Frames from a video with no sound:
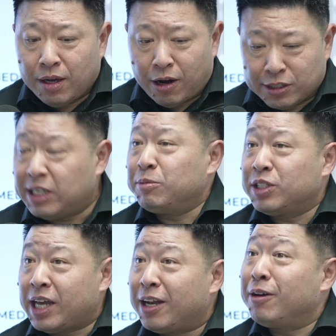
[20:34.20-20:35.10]
Our team
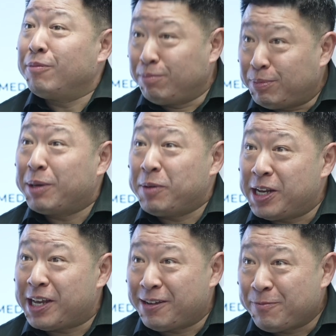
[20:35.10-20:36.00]
just had a big
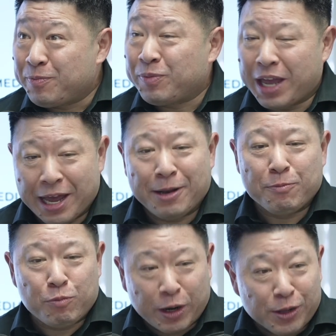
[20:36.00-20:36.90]
meeting,
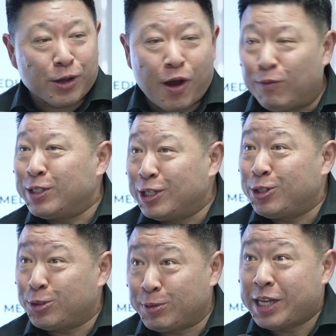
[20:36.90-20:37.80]
and one of the
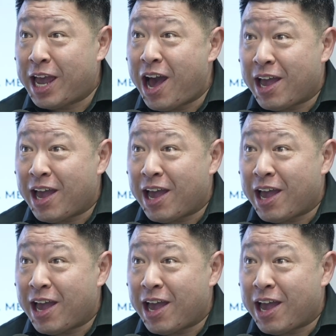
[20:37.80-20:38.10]
conversations was AI.